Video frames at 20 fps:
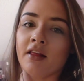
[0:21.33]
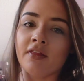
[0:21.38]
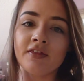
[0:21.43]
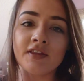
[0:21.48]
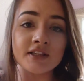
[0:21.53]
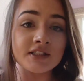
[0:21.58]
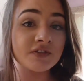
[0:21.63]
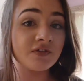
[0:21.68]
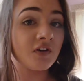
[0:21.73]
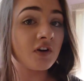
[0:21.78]

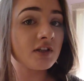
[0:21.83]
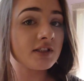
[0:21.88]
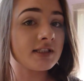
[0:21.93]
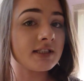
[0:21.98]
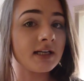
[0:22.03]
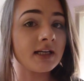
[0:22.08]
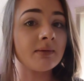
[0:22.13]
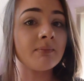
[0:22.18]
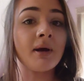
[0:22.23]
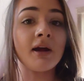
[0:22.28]
this first
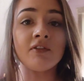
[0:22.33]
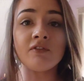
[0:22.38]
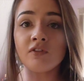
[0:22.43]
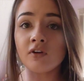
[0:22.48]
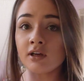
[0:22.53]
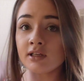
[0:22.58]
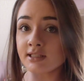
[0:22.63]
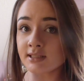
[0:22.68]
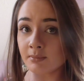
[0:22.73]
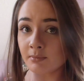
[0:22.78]
thing might
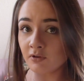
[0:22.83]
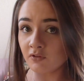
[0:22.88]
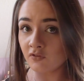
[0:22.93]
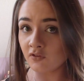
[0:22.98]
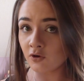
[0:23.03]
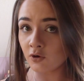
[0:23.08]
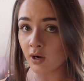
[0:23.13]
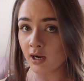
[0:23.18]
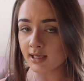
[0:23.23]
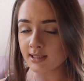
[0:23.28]
freak some of
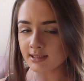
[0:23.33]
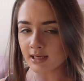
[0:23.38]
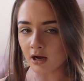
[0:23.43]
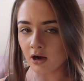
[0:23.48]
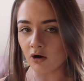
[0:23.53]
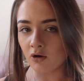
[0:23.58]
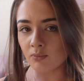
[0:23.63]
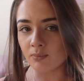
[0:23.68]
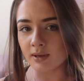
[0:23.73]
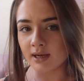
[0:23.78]
you guys
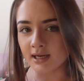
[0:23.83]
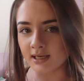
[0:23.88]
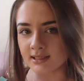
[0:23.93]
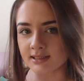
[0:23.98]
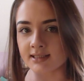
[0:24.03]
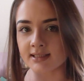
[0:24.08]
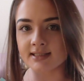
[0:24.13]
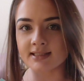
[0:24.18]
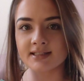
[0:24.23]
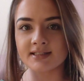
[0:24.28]
out
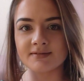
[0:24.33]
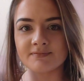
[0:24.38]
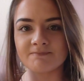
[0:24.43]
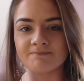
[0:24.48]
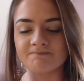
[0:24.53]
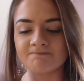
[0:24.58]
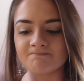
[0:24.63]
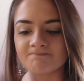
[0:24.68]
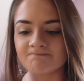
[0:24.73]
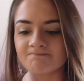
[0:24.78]
because it's
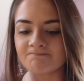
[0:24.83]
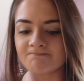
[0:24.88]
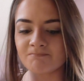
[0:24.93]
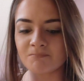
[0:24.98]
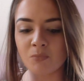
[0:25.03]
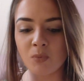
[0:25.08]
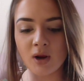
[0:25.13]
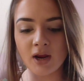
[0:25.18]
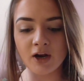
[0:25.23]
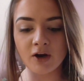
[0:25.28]

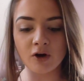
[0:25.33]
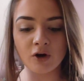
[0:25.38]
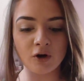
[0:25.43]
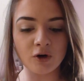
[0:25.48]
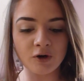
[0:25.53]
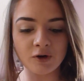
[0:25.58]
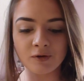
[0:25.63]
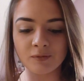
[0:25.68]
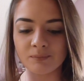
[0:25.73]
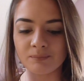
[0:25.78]
a
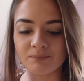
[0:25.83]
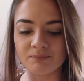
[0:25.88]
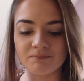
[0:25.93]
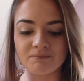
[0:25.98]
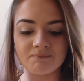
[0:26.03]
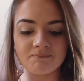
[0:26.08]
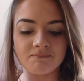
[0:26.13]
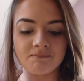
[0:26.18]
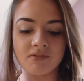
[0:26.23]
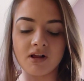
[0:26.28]

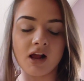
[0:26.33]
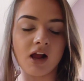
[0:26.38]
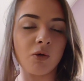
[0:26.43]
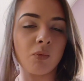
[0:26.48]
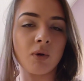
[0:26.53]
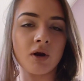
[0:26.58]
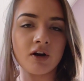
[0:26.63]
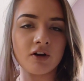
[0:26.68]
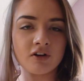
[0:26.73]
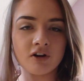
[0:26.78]

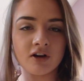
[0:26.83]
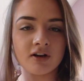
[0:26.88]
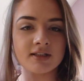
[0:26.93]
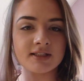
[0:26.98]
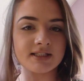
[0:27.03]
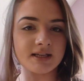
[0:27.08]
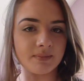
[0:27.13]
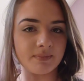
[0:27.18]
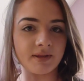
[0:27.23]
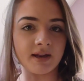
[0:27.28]
weird
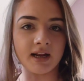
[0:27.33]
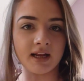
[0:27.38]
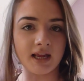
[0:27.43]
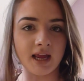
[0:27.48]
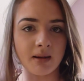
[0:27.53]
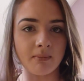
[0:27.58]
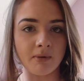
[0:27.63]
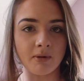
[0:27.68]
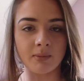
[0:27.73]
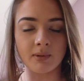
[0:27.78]
concept that I
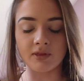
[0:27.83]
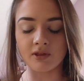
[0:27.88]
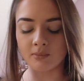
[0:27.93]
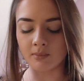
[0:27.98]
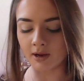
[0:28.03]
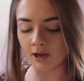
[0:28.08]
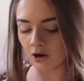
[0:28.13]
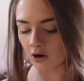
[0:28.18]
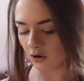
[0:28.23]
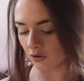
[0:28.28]
came up with on
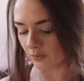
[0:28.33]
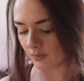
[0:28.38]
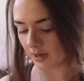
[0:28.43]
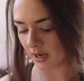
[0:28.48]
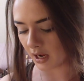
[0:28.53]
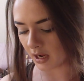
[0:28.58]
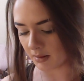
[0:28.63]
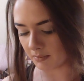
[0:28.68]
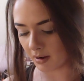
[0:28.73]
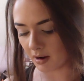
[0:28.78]
my own.
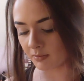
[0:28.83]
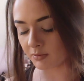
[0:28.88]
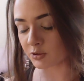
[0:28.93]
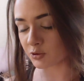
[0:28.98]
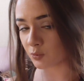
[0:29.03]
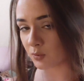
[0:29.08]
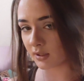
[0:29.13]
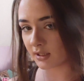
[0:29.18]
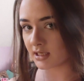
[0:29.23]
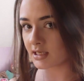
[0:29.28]
I was
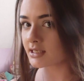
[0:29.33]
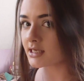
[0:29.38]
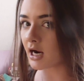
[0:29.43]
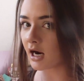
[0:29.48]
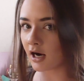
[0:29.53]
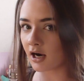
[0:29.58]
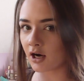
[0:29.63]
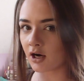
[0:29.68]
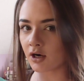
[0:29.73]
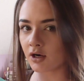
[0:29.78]
really
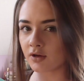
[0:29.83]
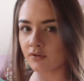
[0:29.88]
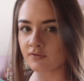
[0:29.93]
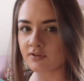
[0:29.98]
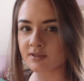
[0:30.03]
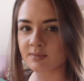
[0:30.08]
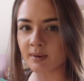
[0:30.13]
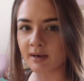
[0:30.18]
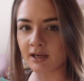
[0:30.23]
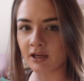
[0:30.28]
tired of
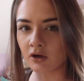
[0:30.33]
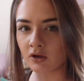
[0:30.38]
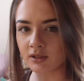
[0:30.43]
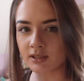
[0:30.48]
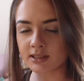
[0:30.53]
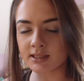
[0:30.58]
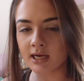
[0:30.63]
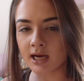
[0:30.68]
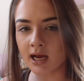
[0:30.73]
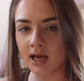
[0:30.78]
spending all
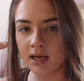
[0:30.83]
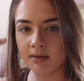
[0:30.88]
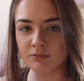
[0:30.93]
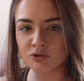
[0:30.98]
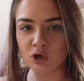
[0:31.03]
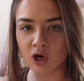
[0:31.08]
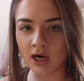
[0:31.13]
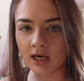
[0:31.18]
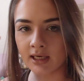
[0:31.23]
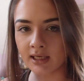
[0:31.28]
this time
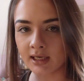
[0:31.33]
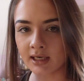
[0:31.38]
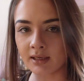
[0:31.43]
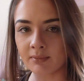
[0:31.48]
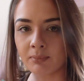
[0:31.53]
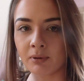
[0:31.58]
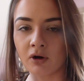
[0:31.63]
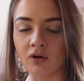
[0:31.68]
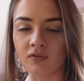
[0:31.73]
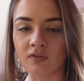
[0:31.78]
trying to get
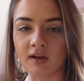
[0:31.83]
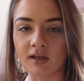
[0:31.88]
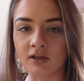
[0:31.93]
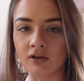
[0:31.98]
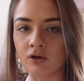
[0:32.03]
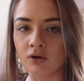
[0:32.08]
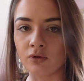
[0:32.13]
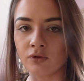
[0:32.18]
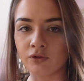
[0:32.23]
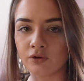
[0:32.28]
it perfect
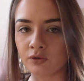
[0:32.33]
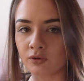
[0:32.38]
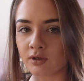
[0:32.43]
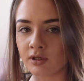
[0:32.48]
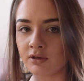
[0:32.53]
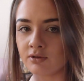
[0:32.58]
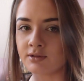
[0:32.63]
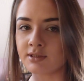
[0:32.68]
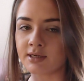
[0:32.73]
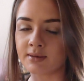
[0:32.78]
and going through
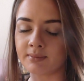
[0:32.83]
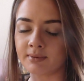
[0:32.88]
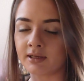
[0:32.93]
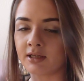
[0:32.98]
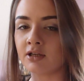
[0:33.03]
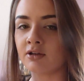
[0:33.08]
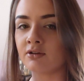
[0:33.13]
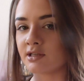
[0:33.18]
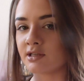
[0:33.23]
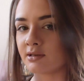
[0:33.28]
Q-tip
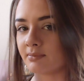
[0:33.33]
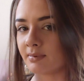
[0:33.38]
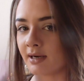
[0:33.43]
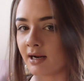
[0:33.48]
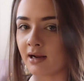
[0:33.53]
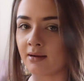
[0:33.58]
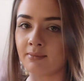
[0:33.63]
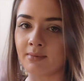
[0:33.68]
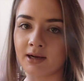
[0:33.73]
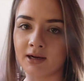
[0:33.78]
and
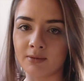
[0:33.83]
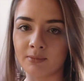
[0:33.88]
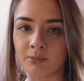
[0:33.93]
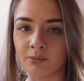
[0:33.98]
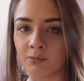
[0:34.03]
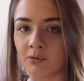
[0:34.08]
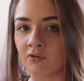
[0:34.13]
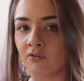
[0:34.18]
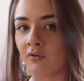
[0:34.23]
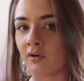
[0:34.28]
eye makeup
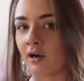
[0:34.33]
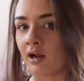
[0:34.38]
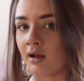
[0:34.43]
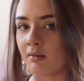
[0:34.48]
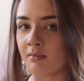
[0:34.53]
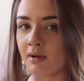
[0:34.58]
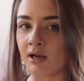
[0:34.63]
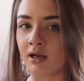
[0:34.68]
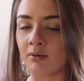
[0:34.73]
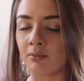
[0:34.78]
remover and eye
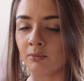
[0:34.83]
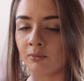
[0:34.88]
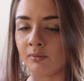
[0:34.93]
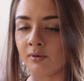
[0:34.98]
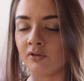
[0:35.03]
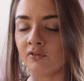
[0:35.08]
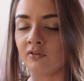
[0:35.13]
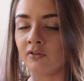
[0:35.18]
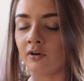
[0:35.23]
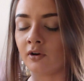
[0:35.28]
makeup
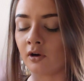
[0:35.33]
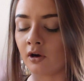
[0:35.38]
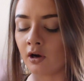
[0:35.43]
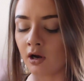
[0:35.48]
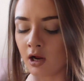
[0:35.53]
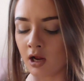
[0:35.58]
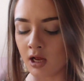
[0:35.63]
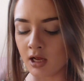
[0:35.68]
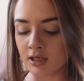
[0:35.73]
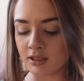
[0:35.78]
remover.
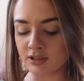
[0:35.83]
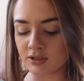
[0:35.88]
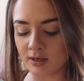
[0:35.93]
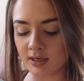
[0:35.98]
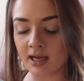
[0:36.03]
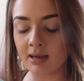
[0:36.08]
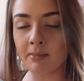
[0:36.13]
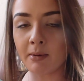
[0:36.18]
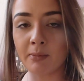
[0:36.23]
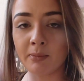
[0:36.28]
So I
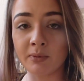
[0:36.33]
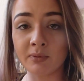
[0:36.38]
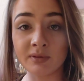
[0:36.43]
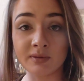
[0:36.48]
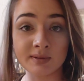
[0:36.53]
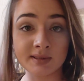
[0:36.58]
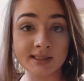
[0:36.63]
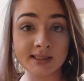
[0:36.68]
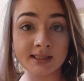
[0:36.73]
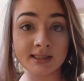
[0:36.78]
came up with
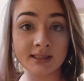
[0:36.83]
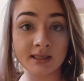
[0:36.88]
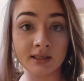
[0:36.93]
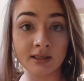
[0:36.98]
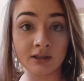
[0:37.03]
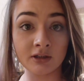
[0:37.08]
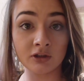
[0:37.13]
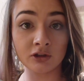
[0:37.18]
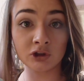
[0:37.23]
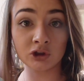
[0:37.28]
this silly
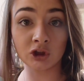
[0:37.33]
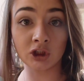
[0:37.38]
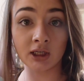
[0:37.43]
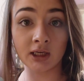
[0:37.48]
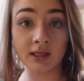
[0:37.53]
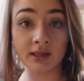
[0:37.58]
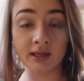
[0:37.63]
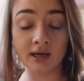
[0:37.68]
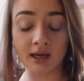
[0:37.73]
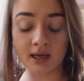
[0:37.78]
little
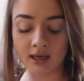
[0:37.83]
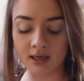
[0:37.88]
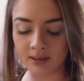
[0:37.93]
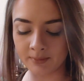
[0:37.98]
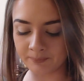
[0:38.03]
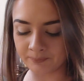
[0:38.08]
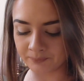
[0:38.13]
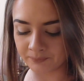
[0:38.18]
trick that I